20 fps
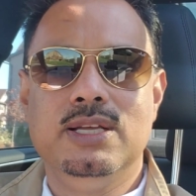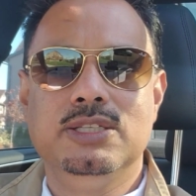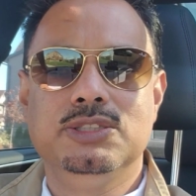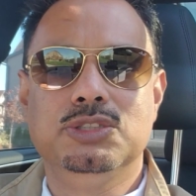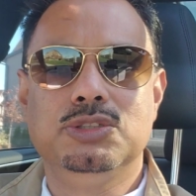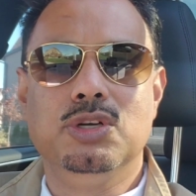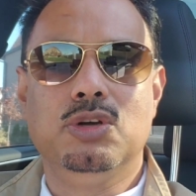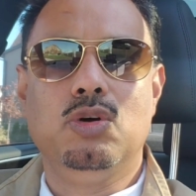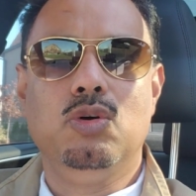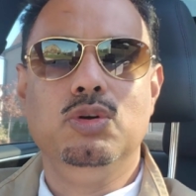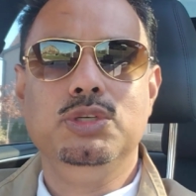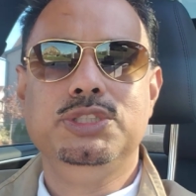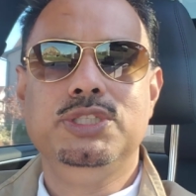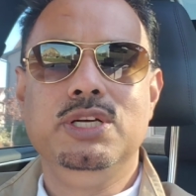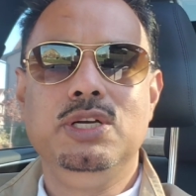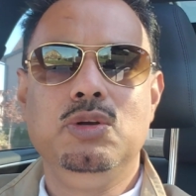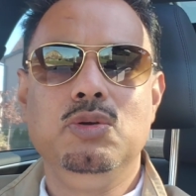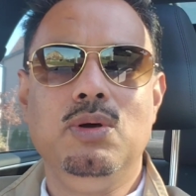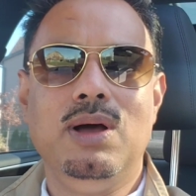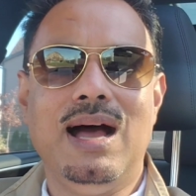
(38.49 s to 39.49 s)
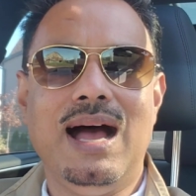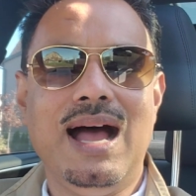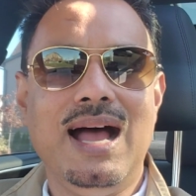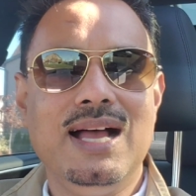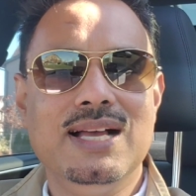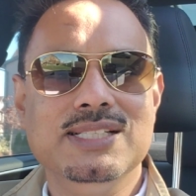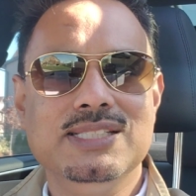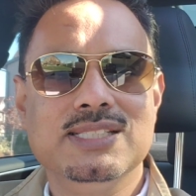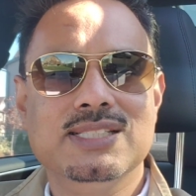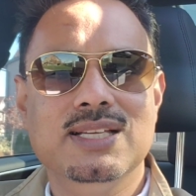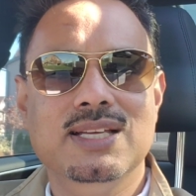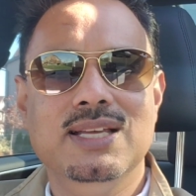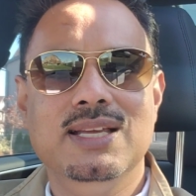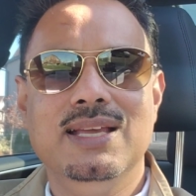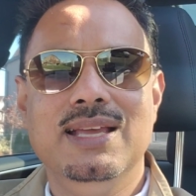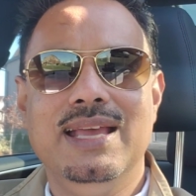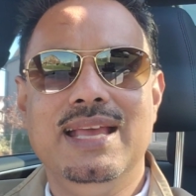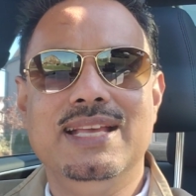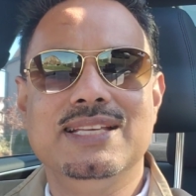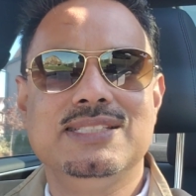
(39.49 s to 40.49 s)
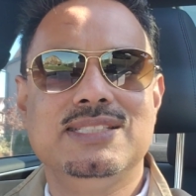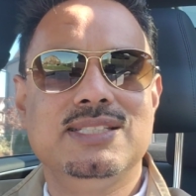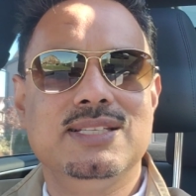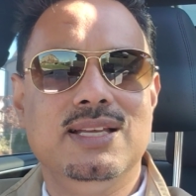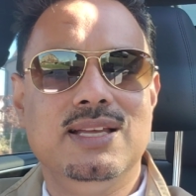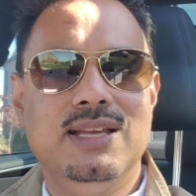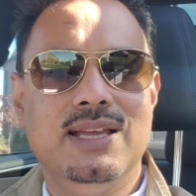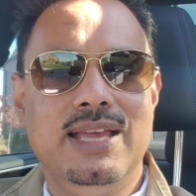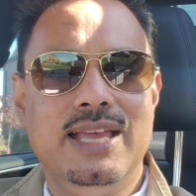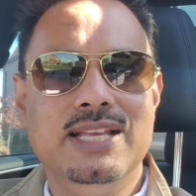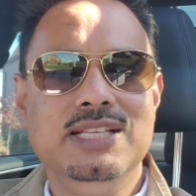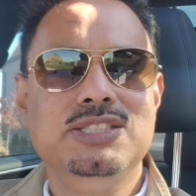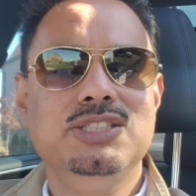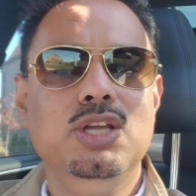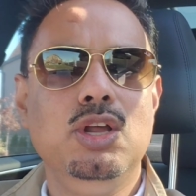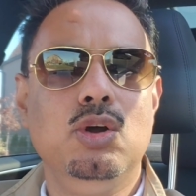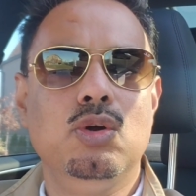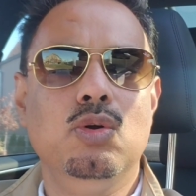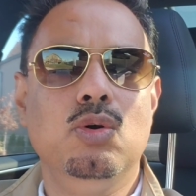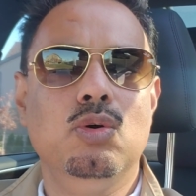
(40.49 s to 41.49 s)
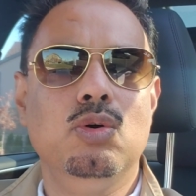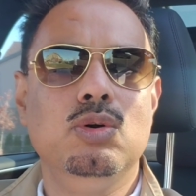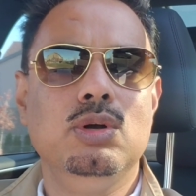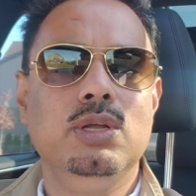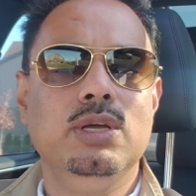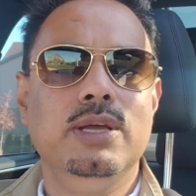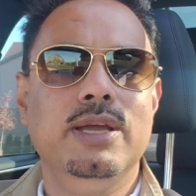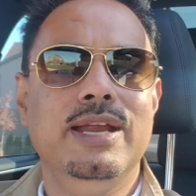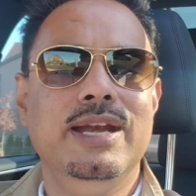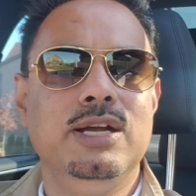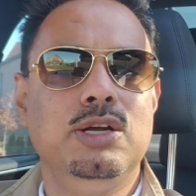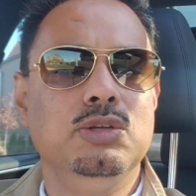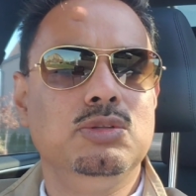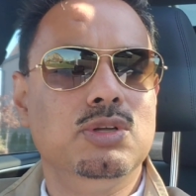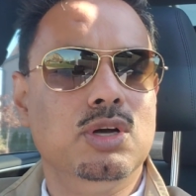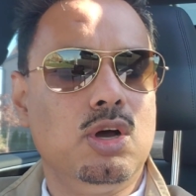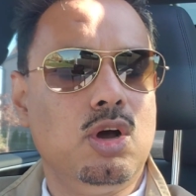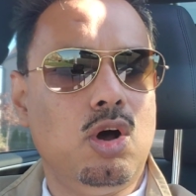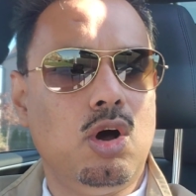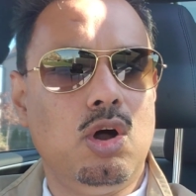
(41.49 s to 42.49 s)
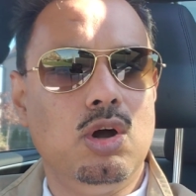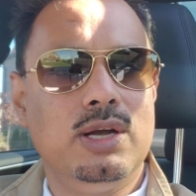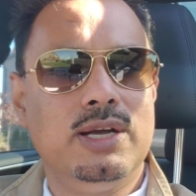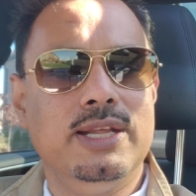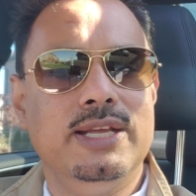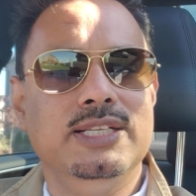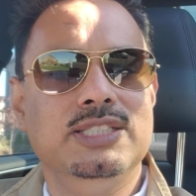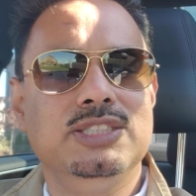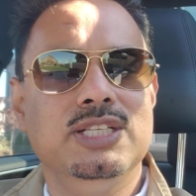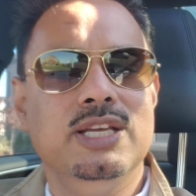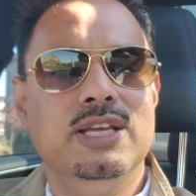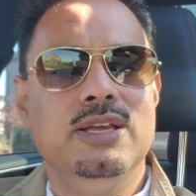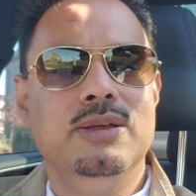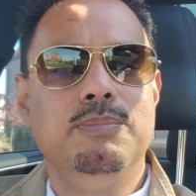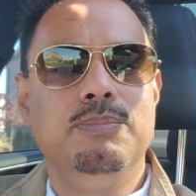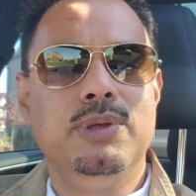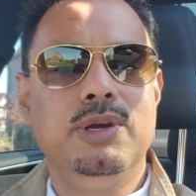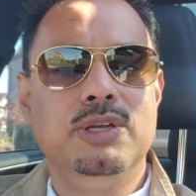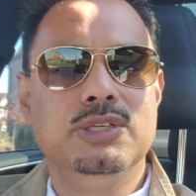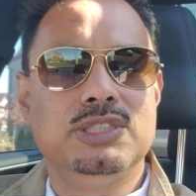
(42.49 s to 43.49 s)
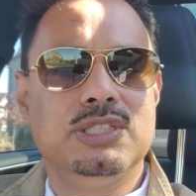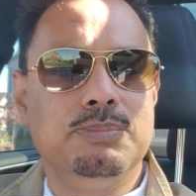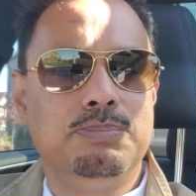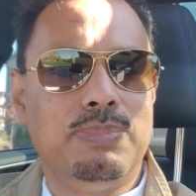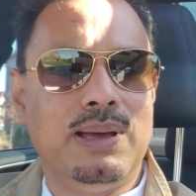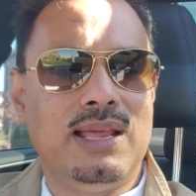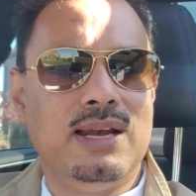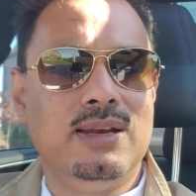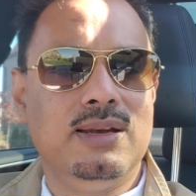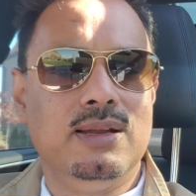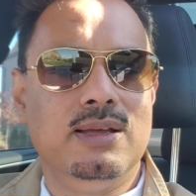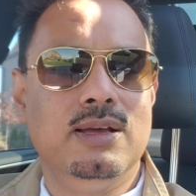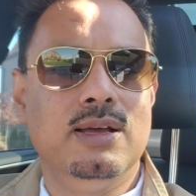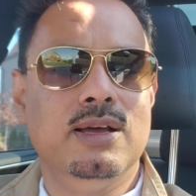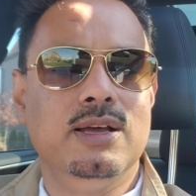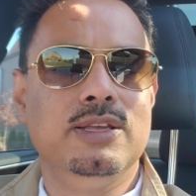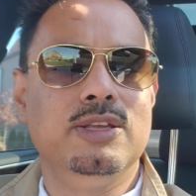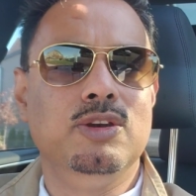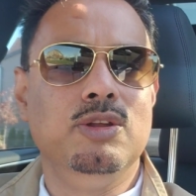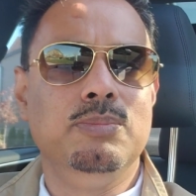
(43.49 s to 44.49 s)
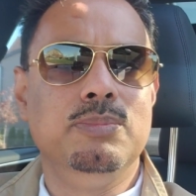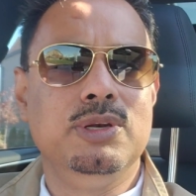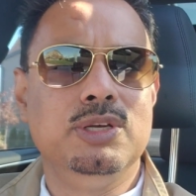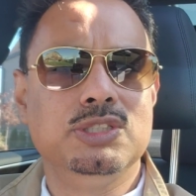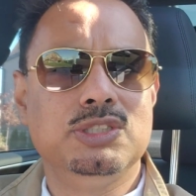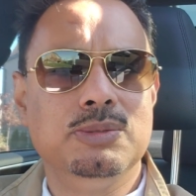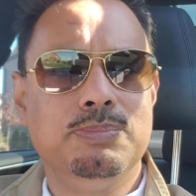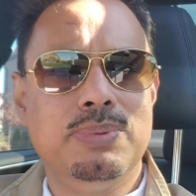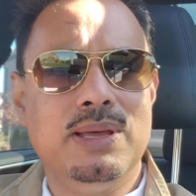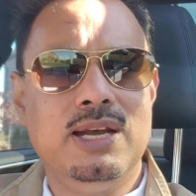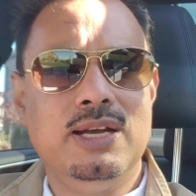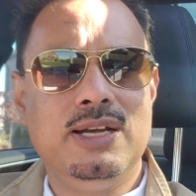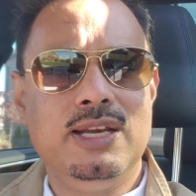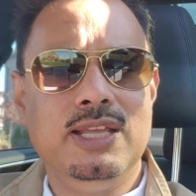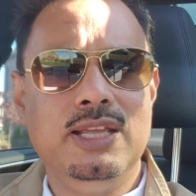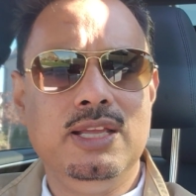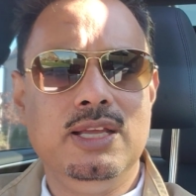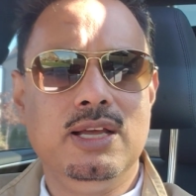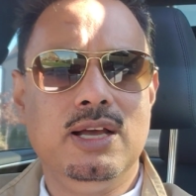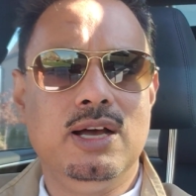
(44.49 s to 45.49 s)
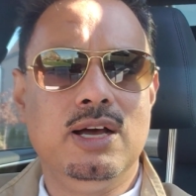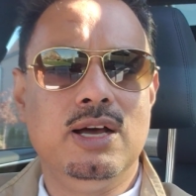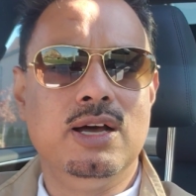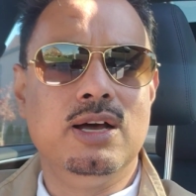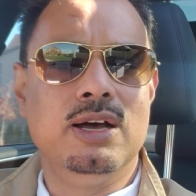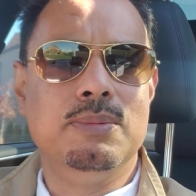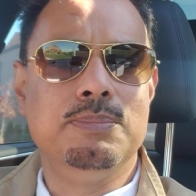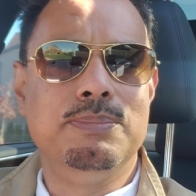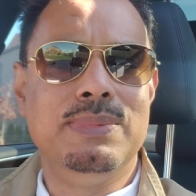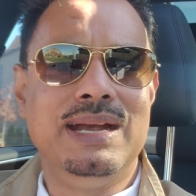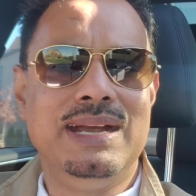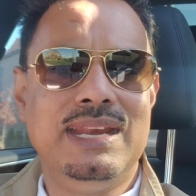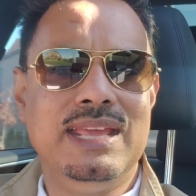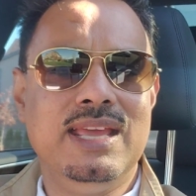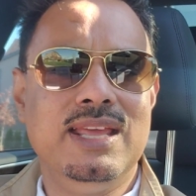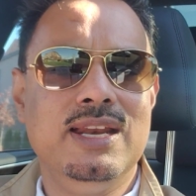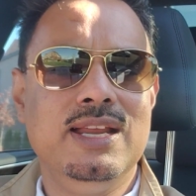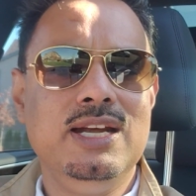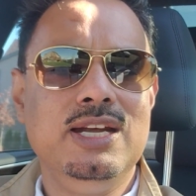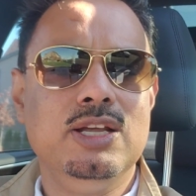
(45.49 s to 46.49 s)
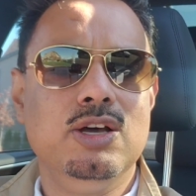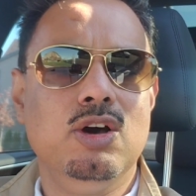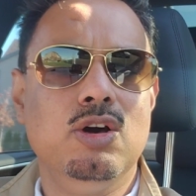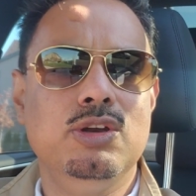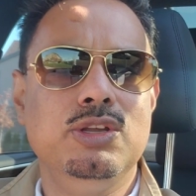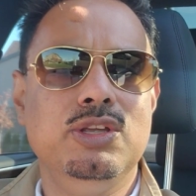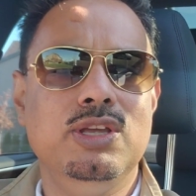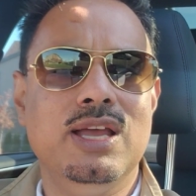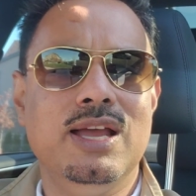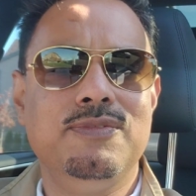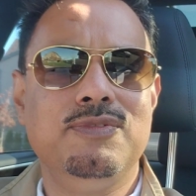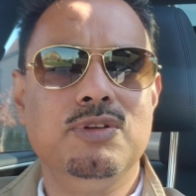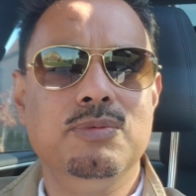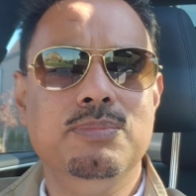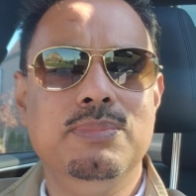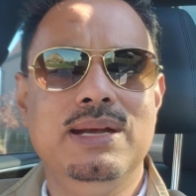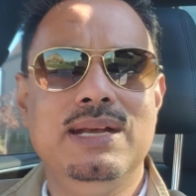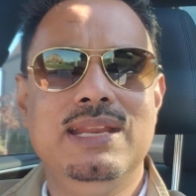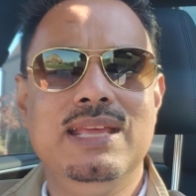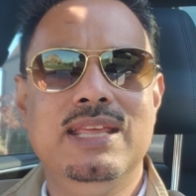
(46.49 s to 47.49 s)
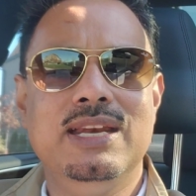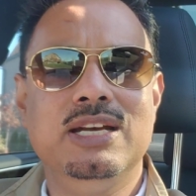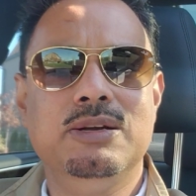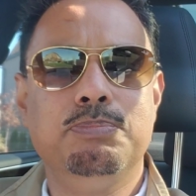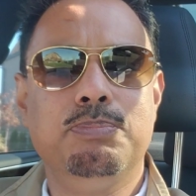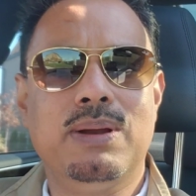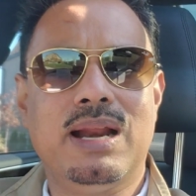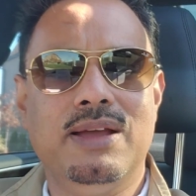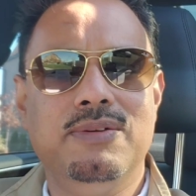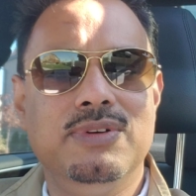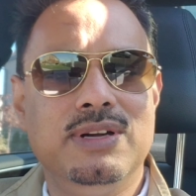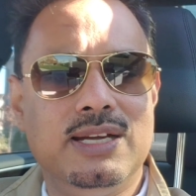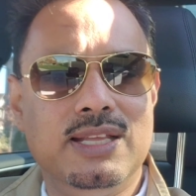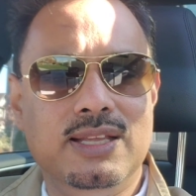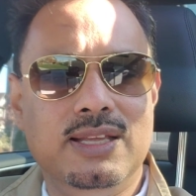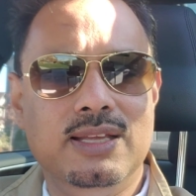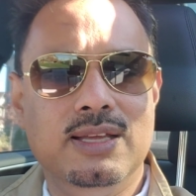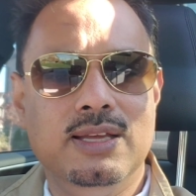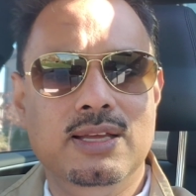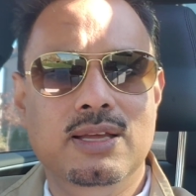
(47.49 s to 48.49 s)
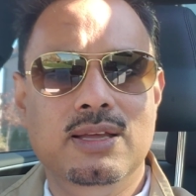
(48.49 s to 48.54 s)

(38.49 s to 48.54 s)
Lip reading: So the question to ask is the road into the cottage municipality maintain it, or you have to maintain it privately?